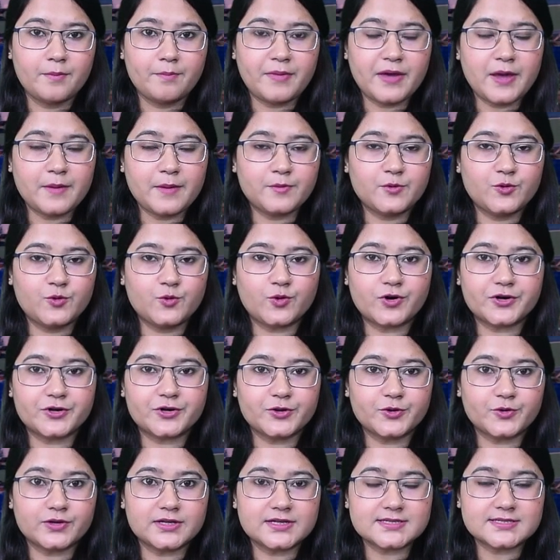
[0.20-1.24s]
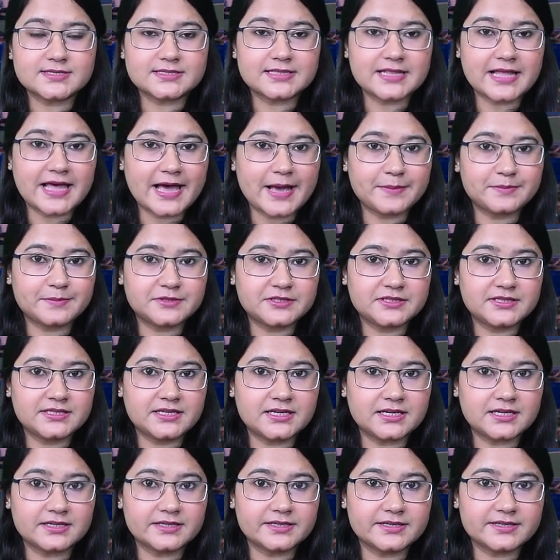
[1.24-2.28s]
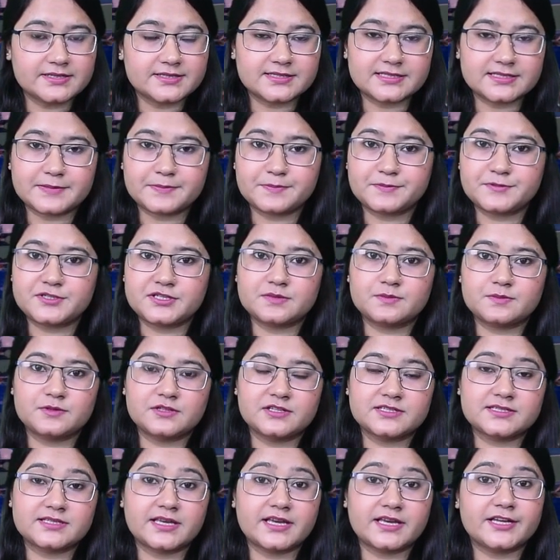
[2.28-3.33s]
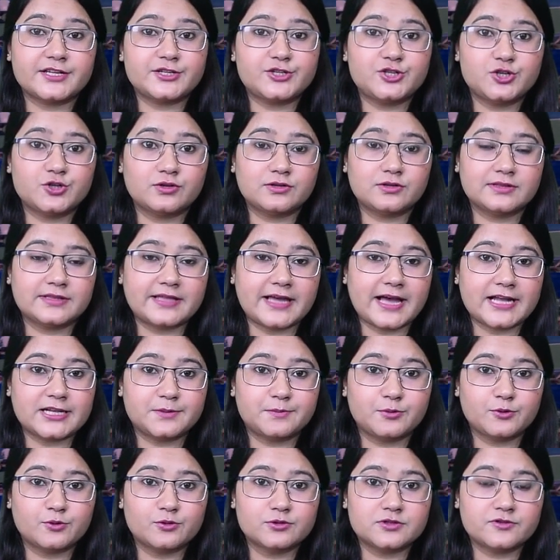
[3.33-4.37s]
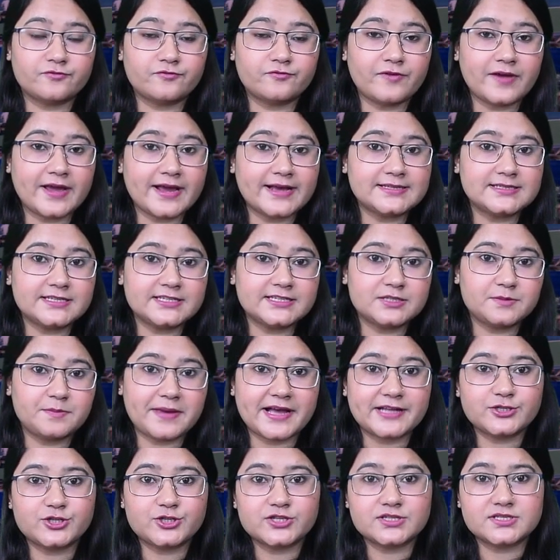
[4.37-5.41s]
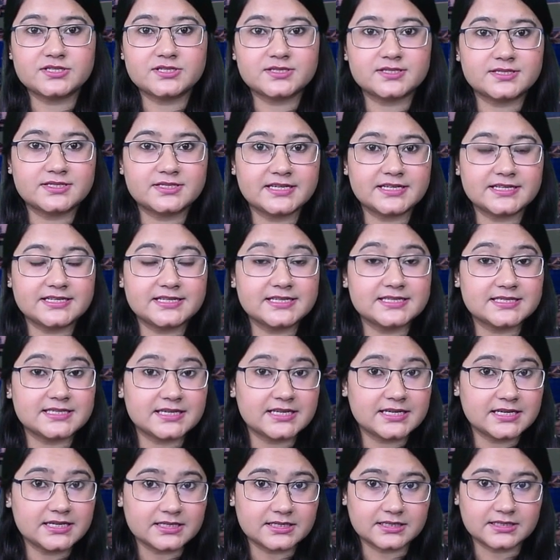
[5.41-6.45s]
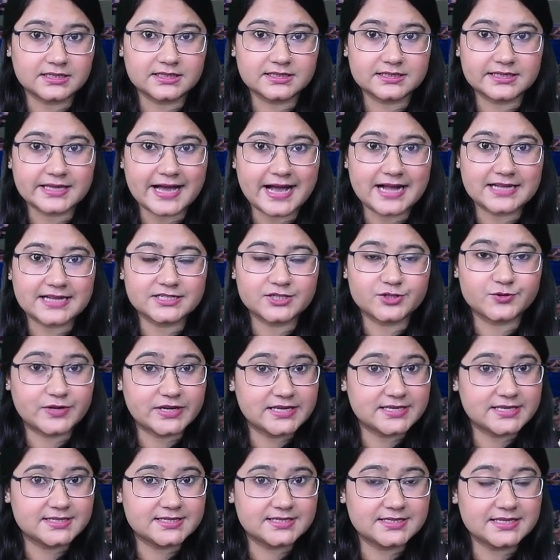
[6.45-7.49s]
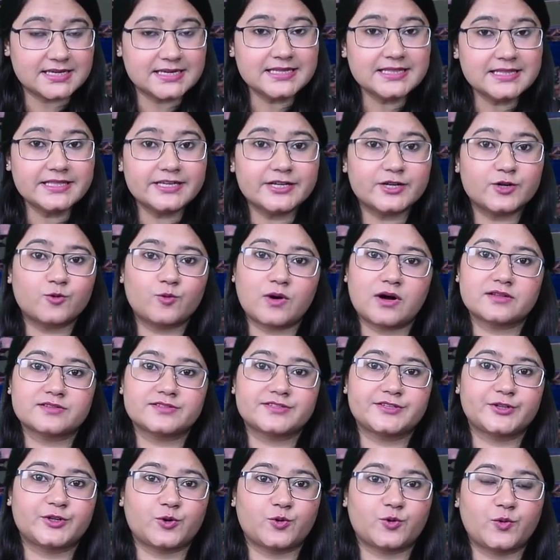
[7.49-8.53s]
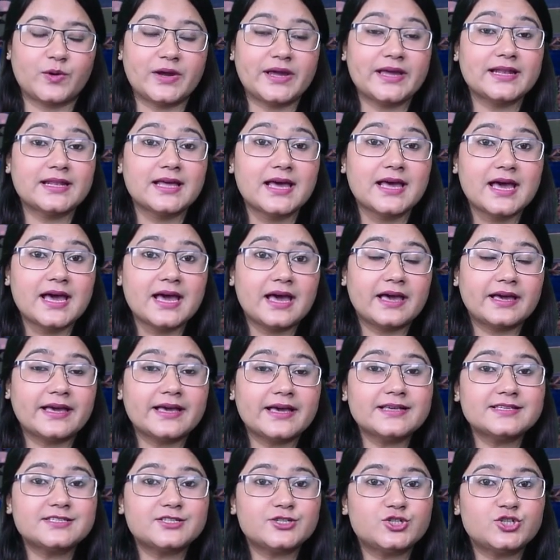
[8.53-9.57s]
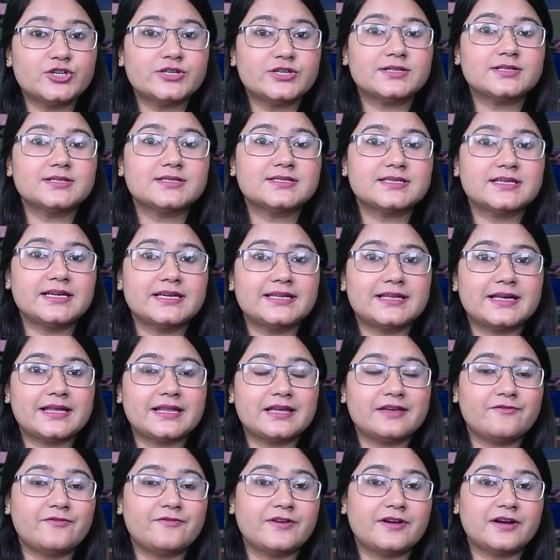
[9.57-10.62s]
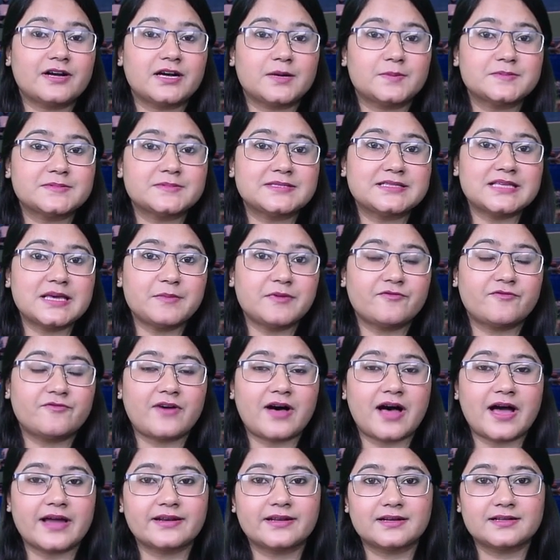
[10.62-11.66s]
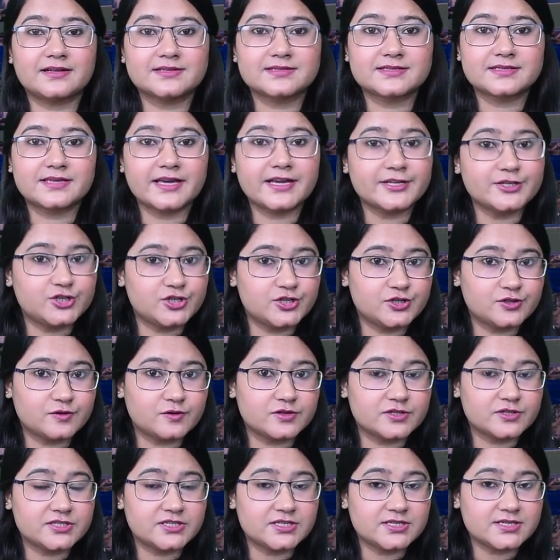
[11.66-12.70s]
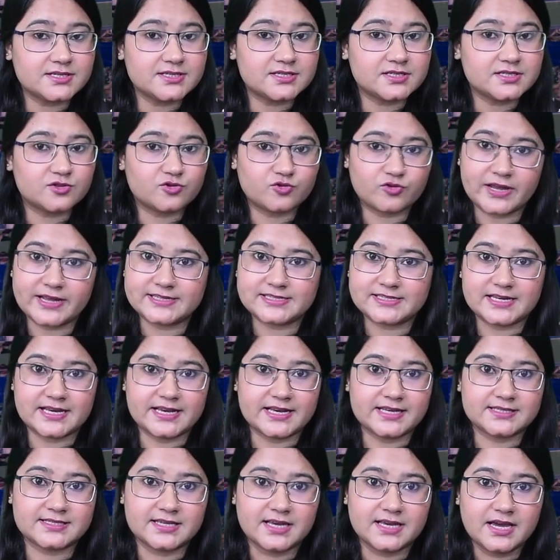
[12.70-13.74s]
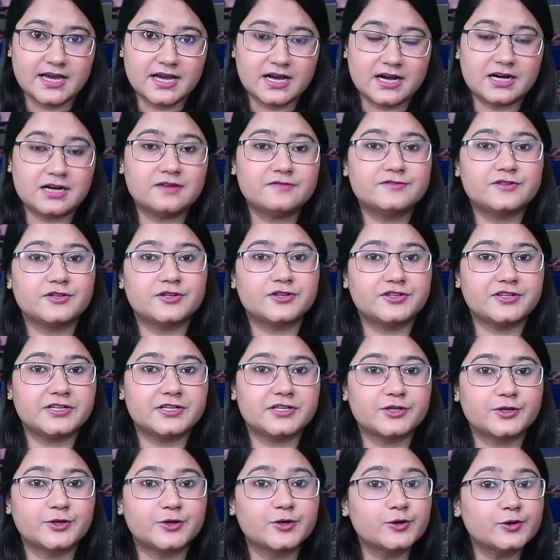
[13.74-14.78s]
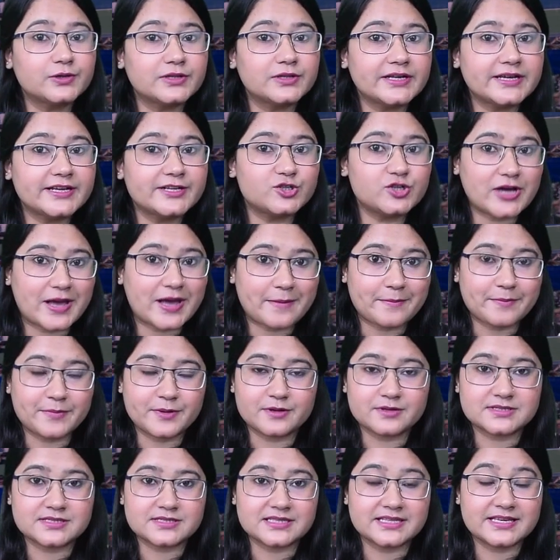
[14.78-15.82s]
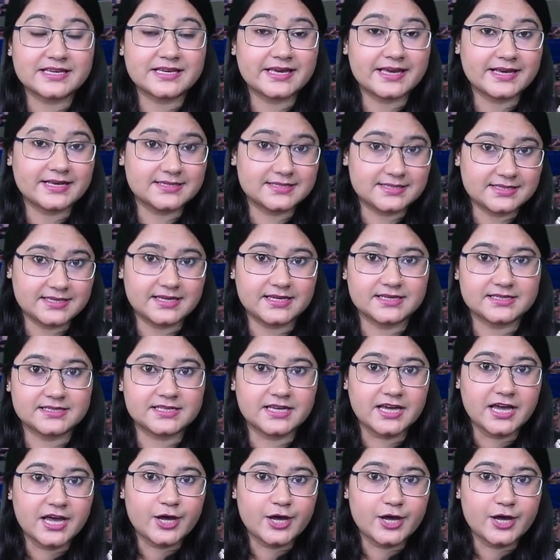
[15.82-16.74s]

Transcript: Pep Guardiola slammed the unacceptable schedule that put fatigued Manchester City's health at risk in their 1-0 win against Chelsea in an FA Cup semi-final scheduled just three days after their grueling Champions League exit.